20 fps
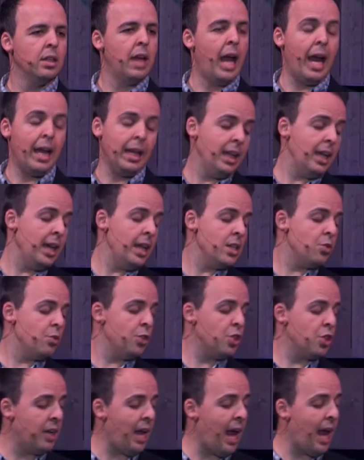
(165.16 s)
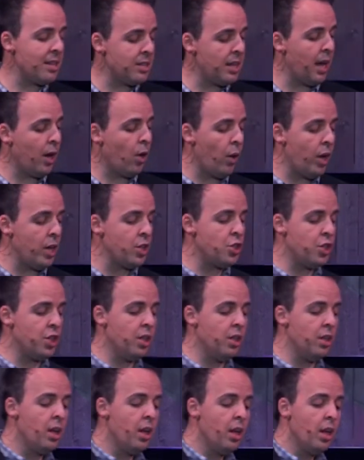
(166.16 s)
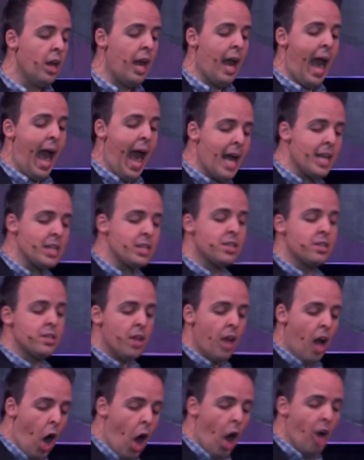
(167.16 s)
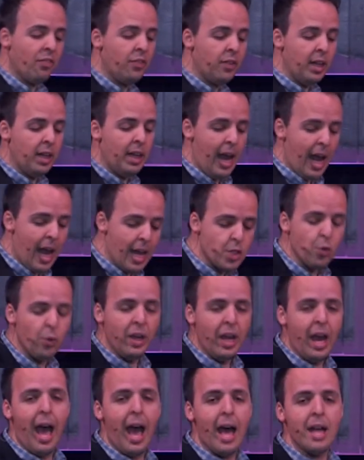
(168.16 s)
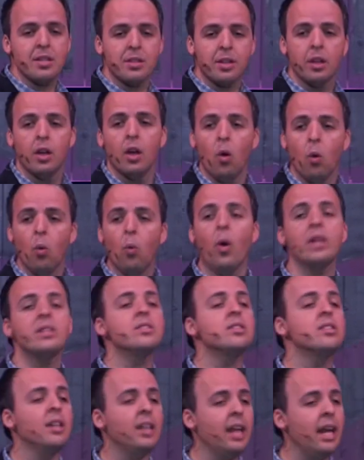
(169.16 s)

At least we should ask that question as often as we ask, what's the